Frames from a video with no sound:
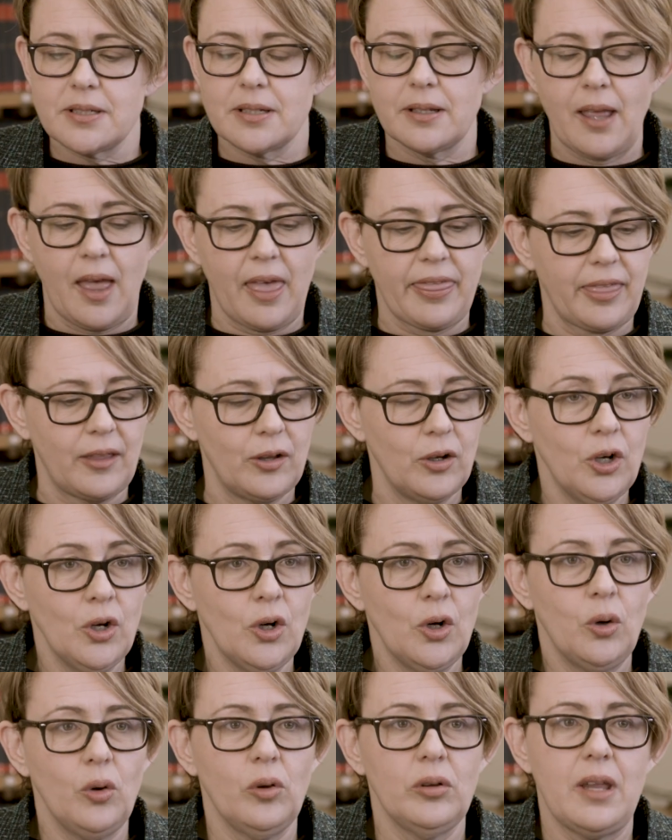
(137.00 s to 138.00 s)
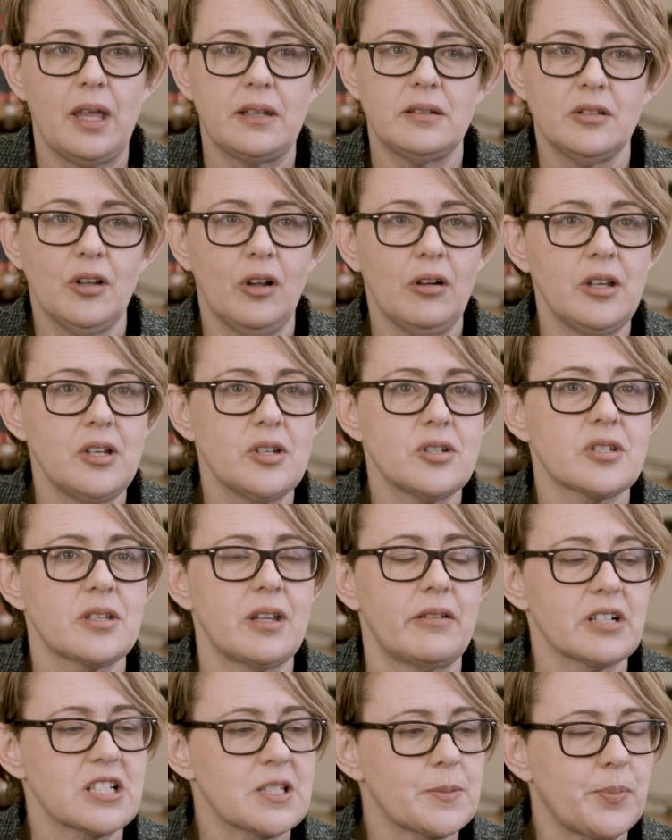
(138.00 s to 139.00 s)
together all their knowledge,
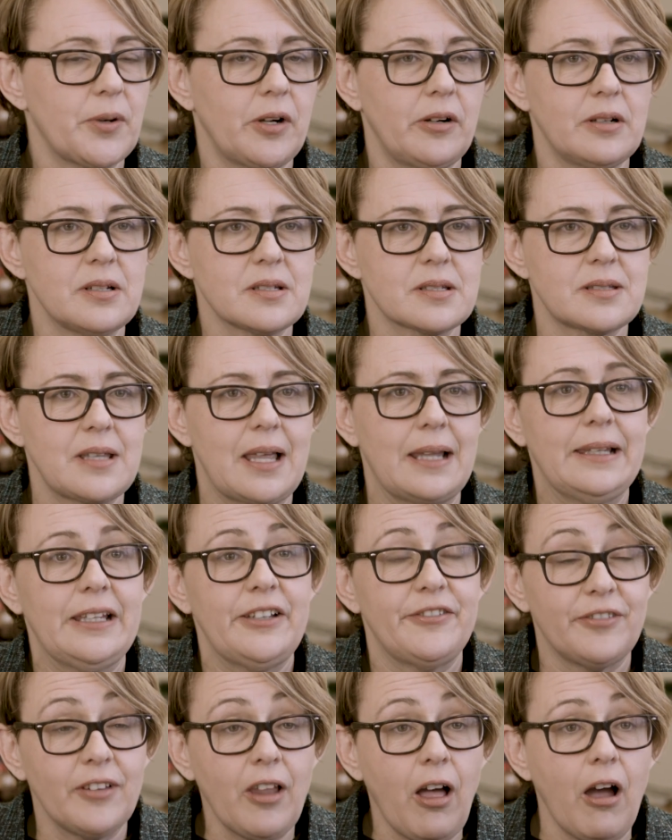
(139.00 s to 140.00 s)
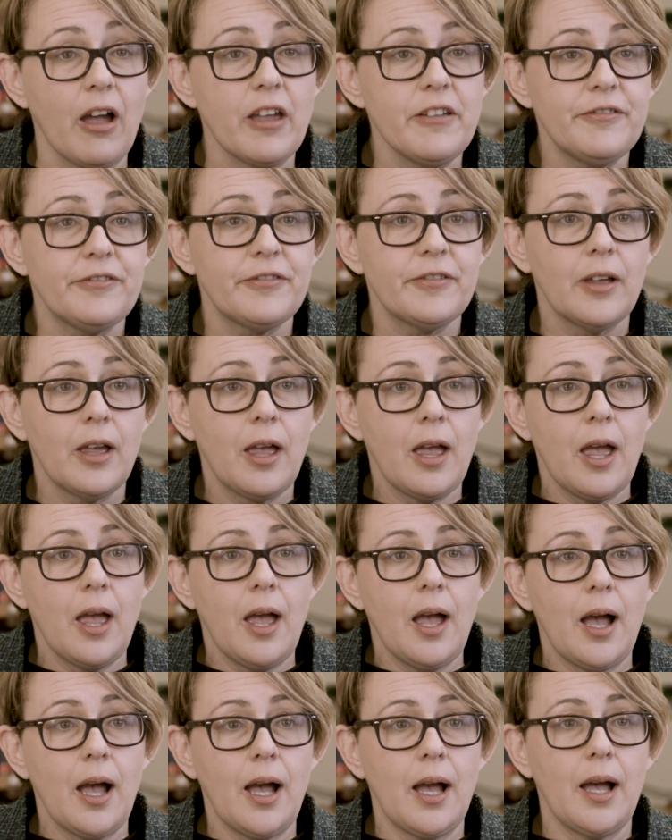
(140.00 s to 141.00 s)
their experience, their lived life,
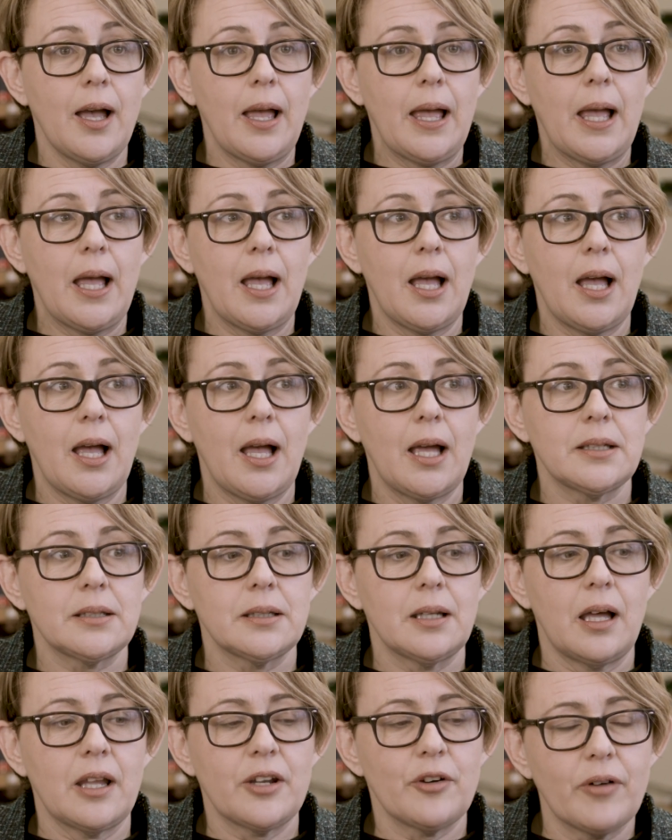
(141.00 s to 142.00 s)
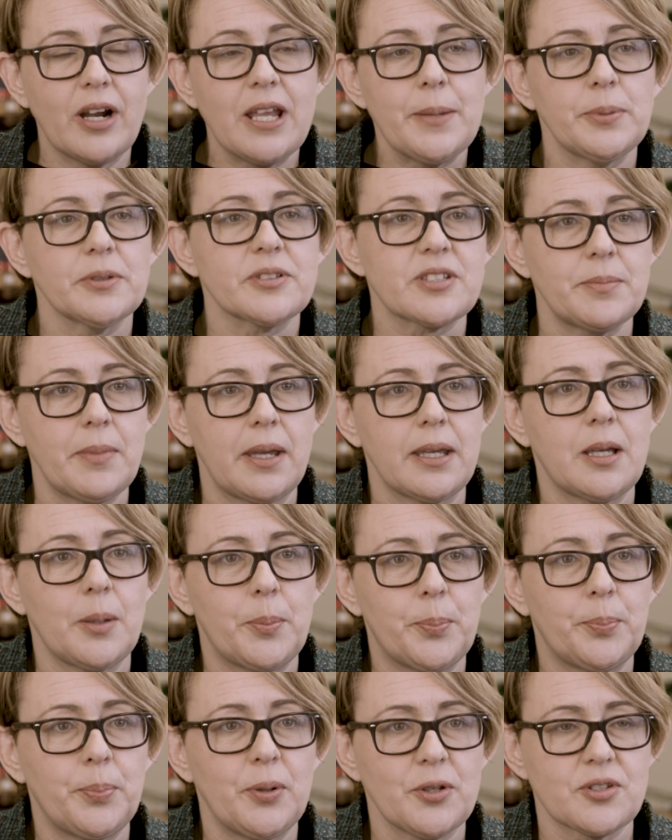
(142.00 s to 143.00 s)
and are able to make
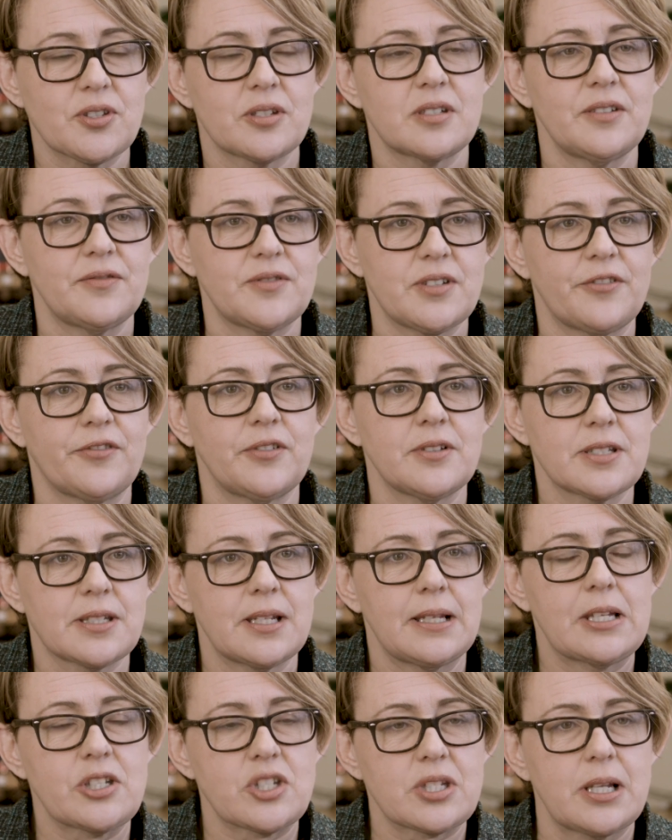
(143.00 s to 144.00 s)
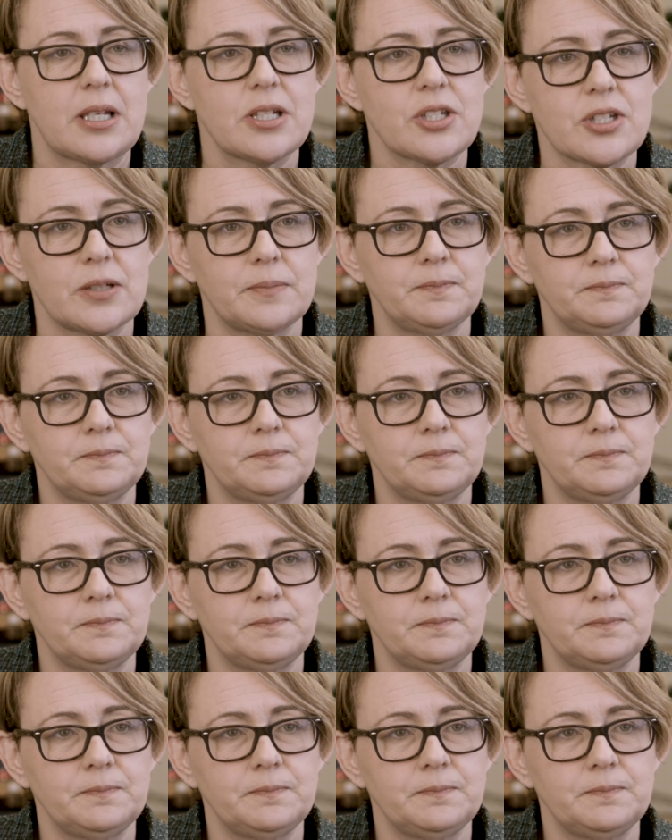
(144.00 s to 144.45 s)
a positive difference to legislation.